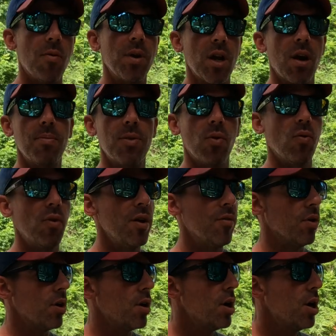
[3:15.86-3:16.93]
coming up the
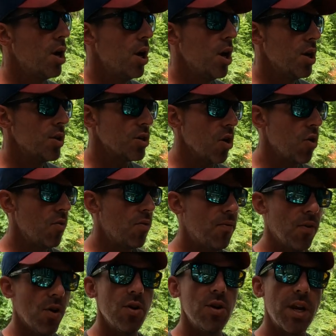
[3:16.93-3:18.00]
river. So
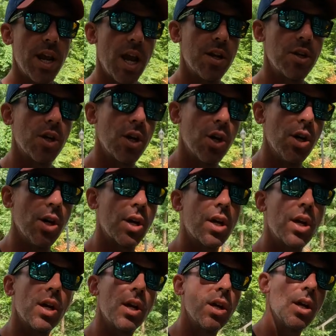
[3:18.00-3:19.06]
Ferdinand Cook
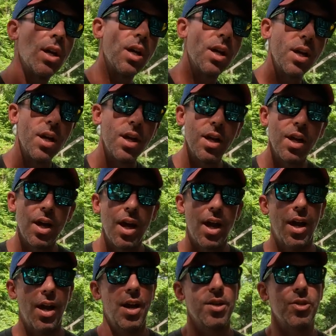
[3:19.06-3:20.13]

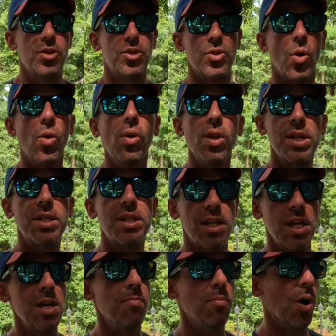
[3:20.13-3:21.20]
stole a
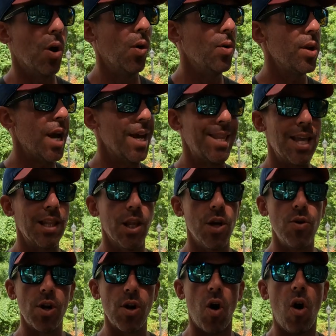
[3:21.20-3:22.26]
steamboat, and they
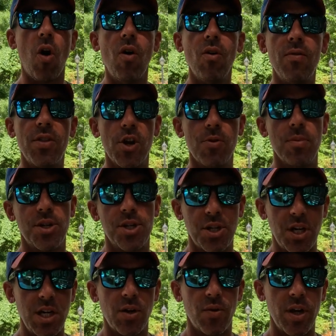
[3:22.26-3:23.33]
loaded all of their
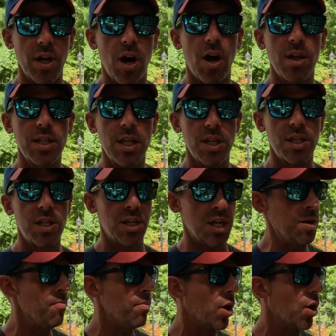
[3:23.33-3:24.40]
machinery onto the
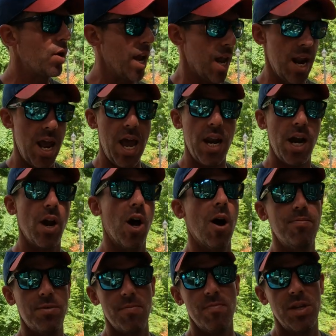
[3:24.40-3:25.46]
steamboat and headed
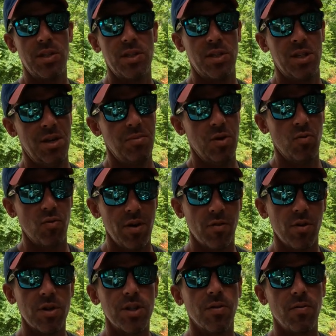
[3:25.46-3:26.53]
up the Mississippi
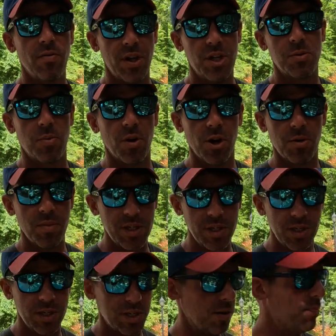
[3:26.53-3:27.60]
River to Vicksburg,
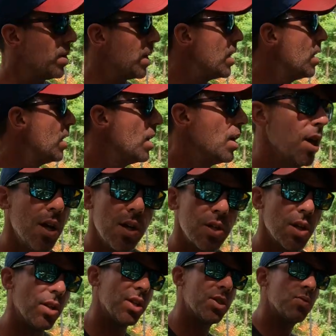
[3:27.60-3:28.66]
Mississippi. So